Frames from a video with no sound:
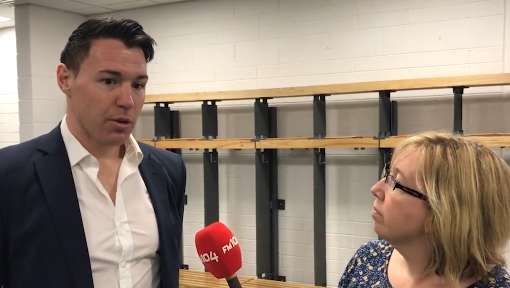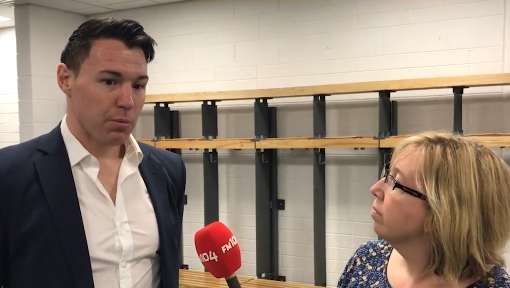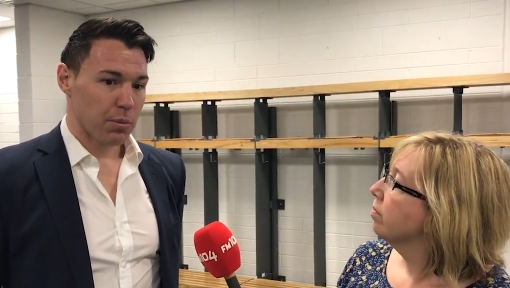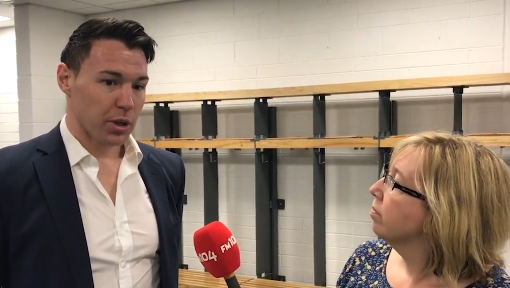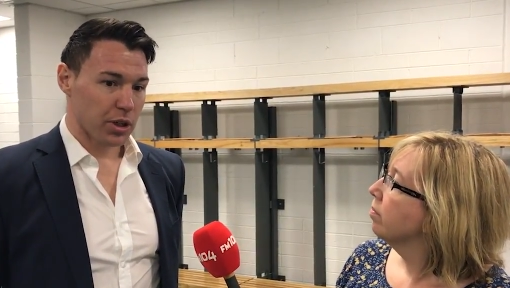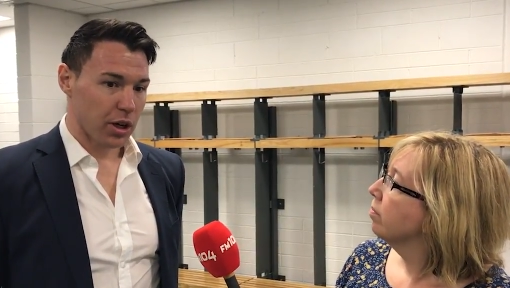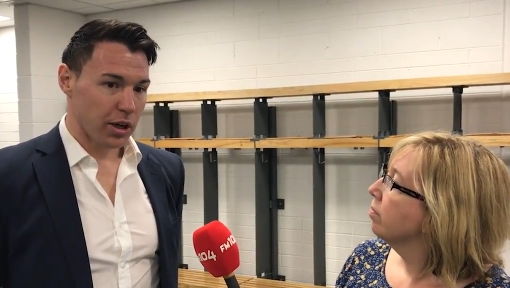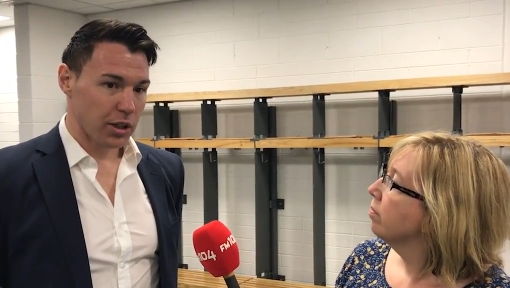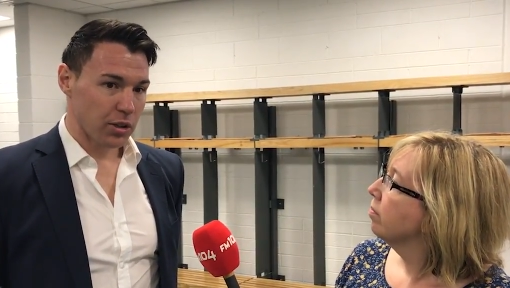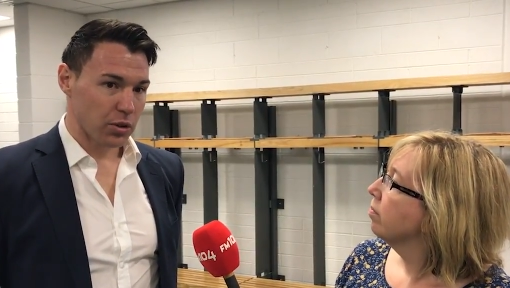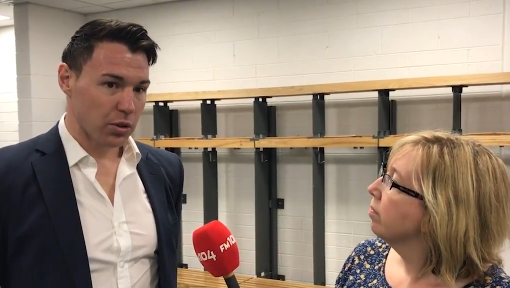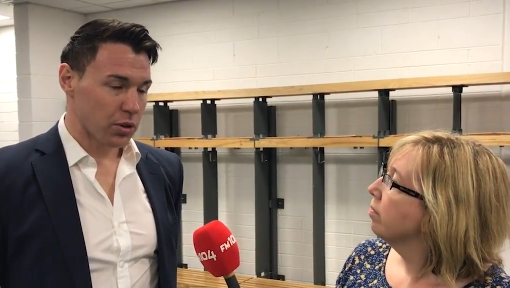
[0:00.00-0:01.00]
Speaker 1: but it kind
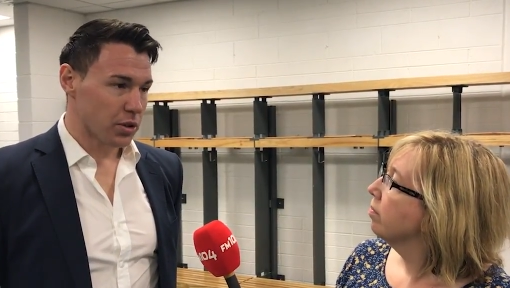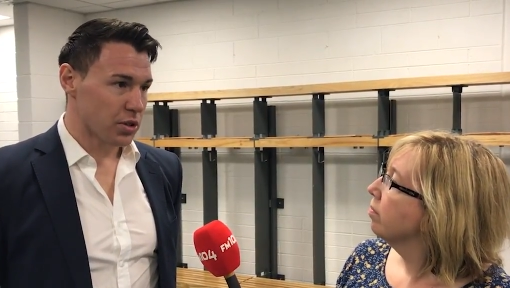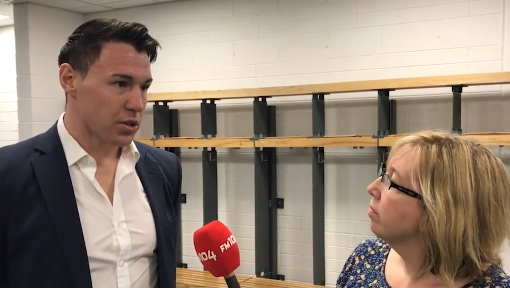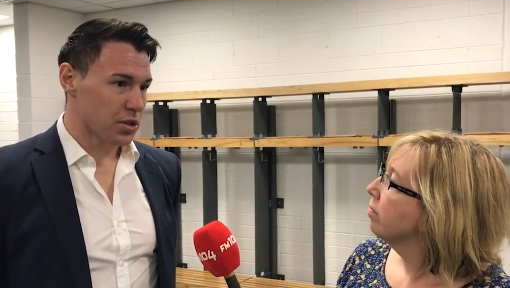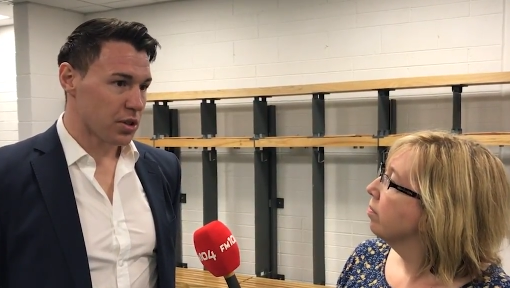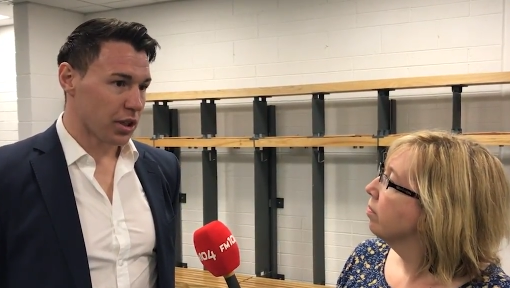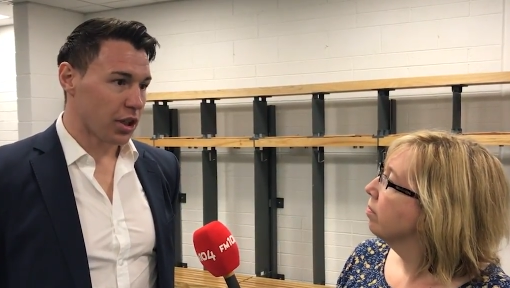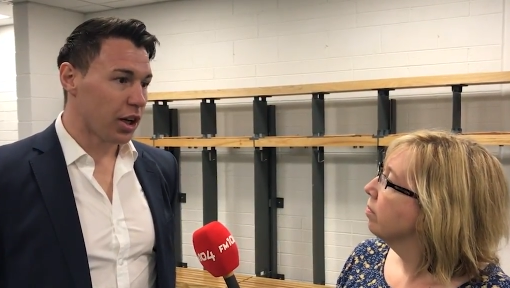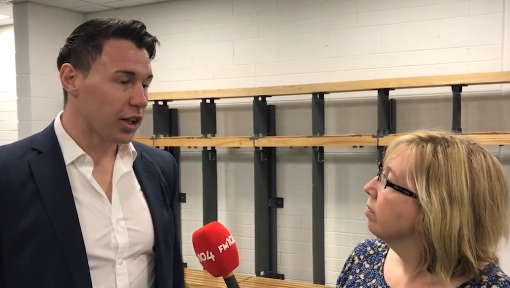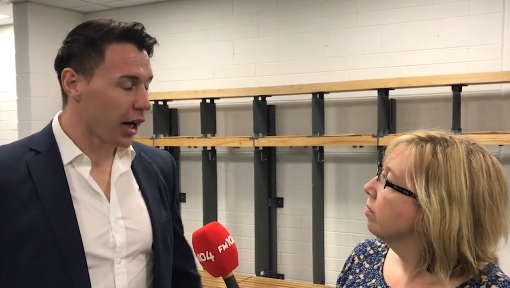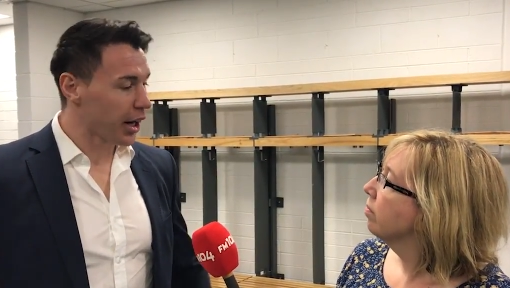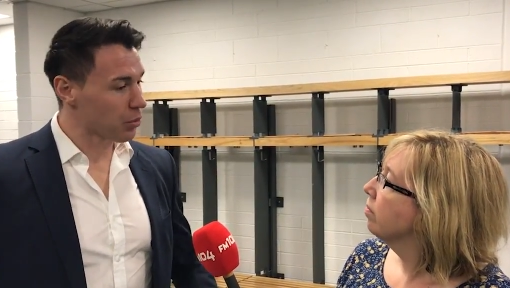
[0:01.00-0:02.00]
of does, like all
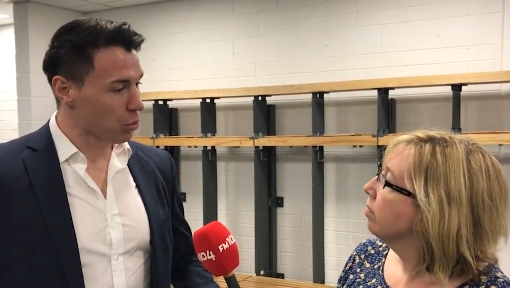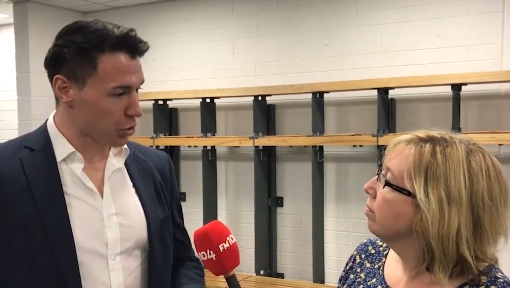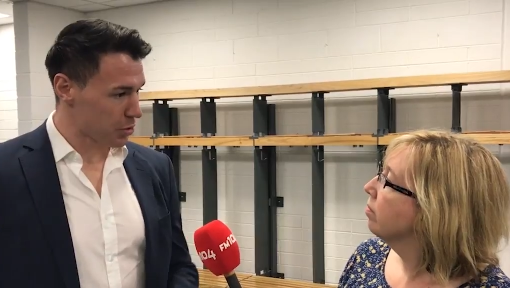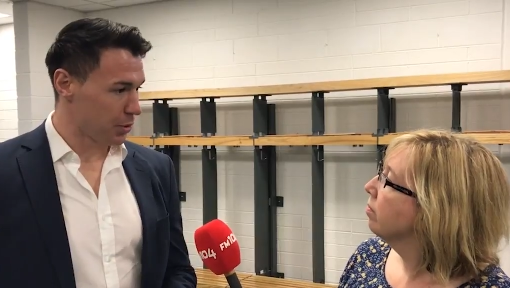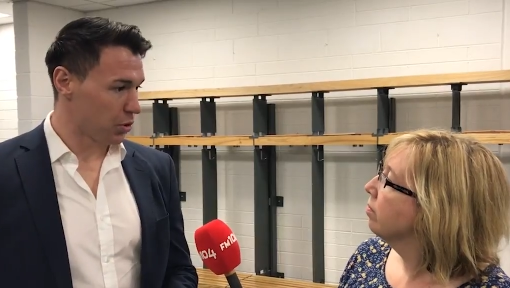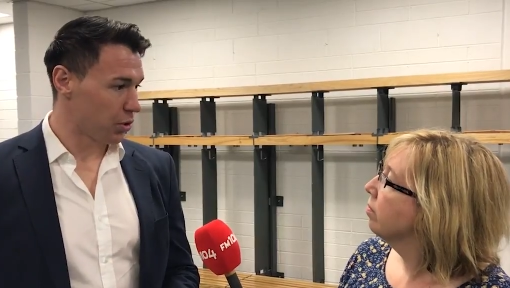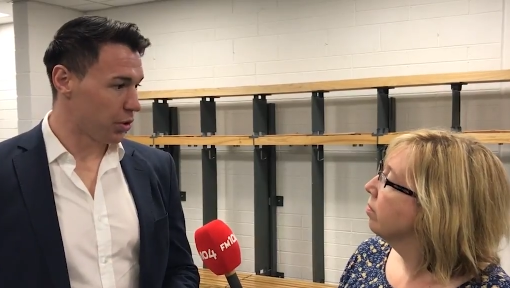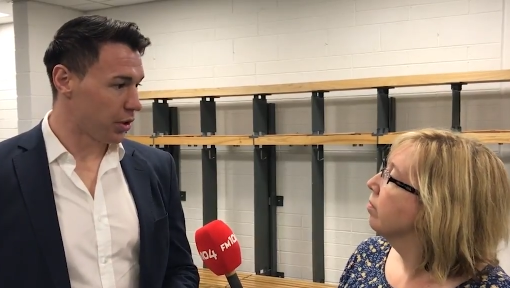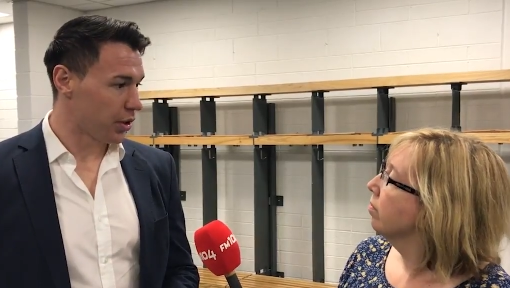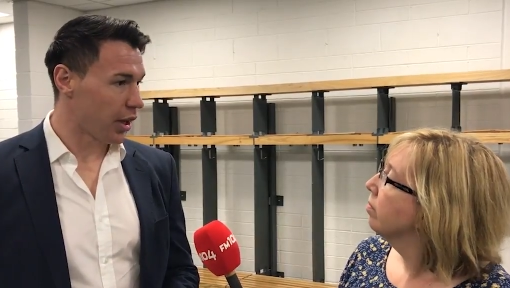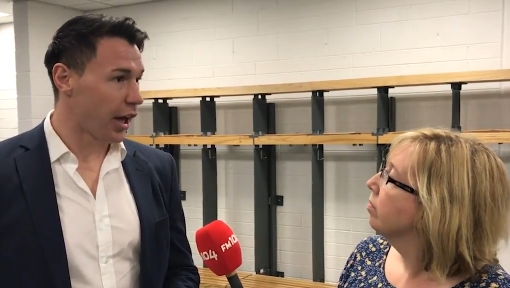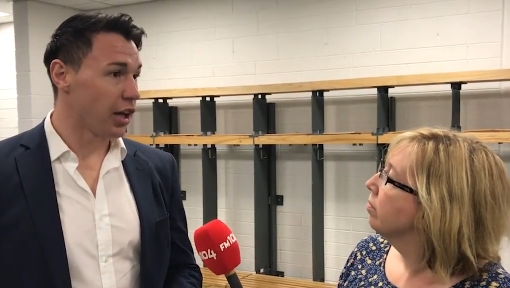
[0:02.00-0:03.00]
the hard work's been done,
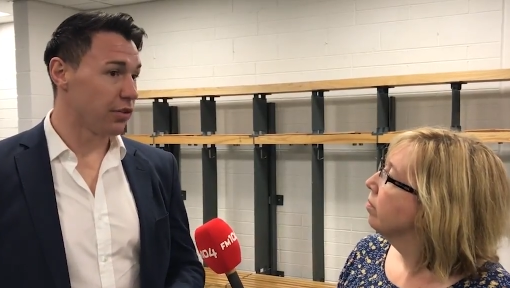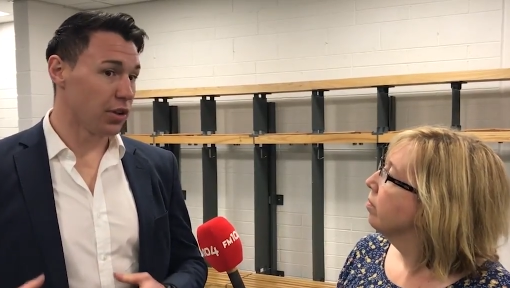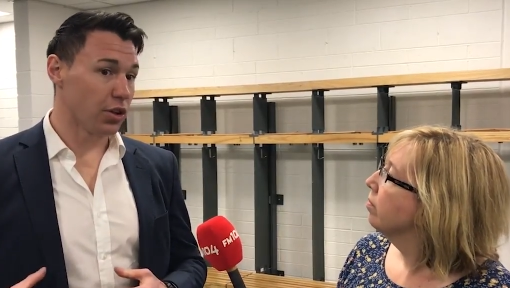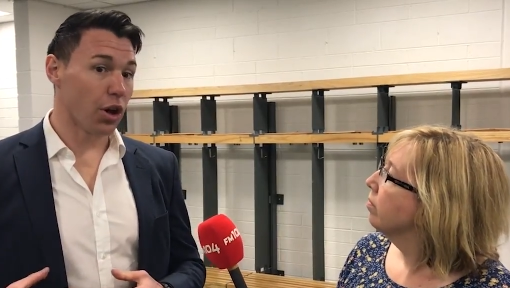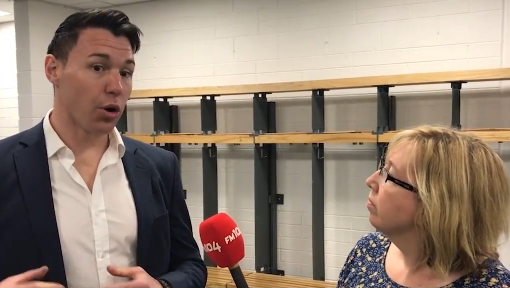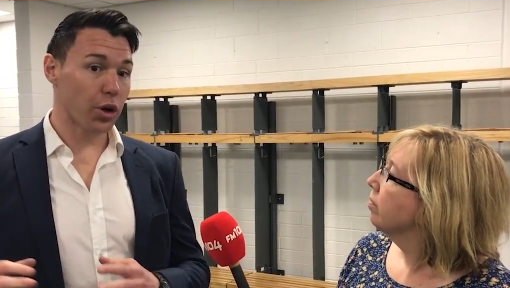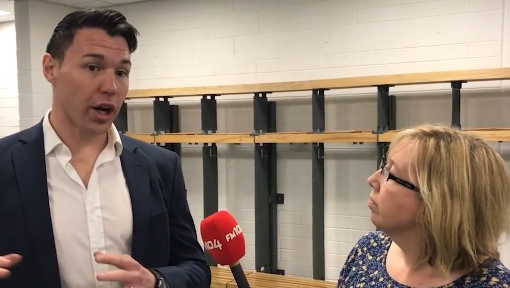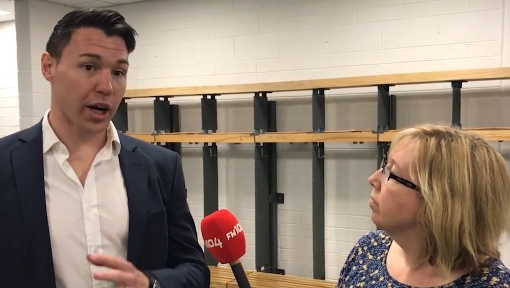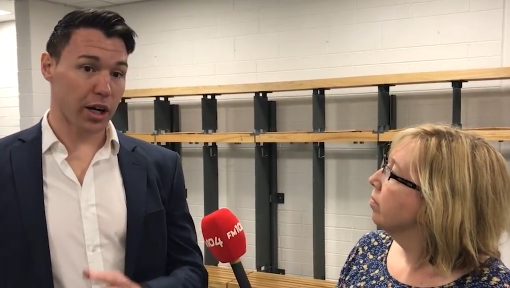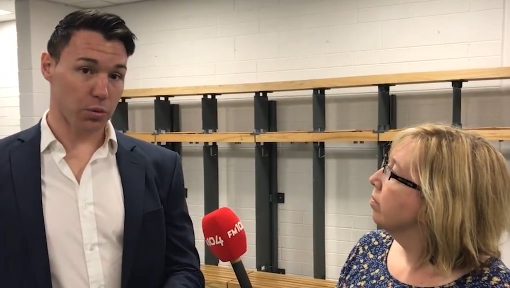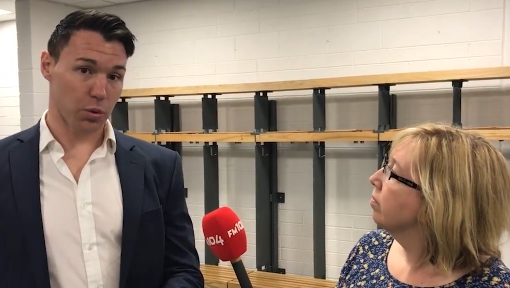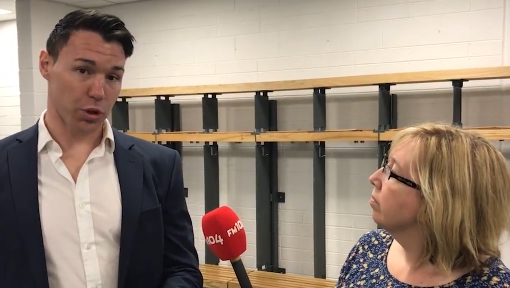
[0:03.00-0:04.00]
and if you know the
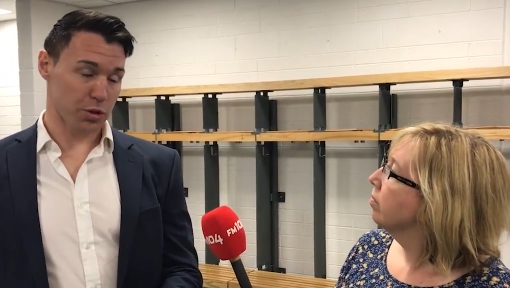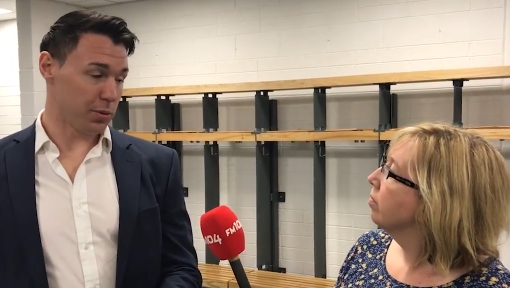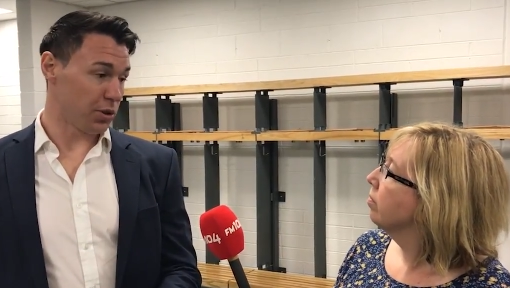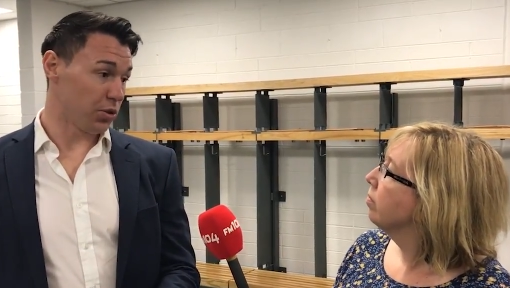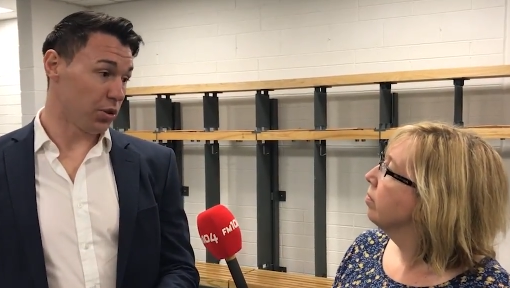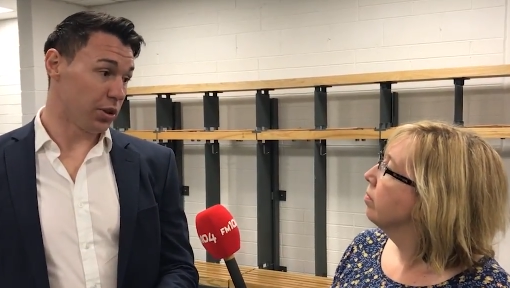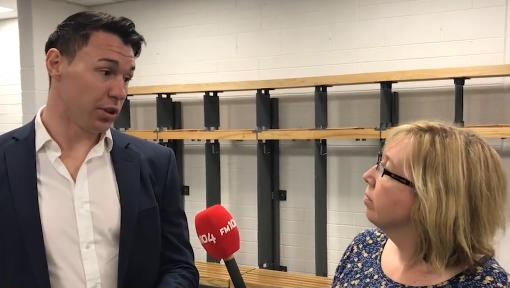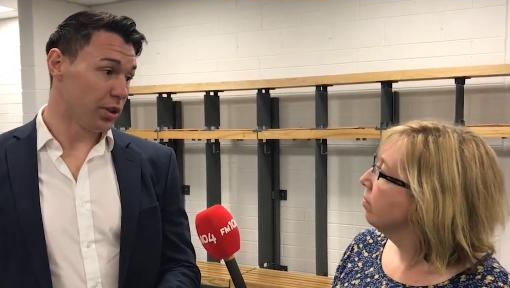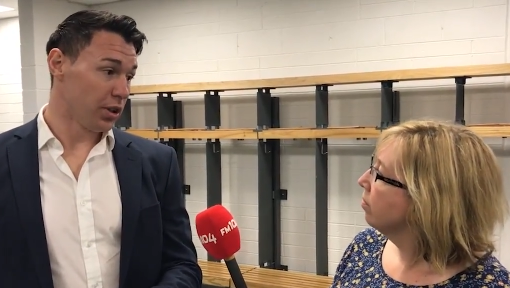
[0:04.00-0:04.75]
hard work's been done,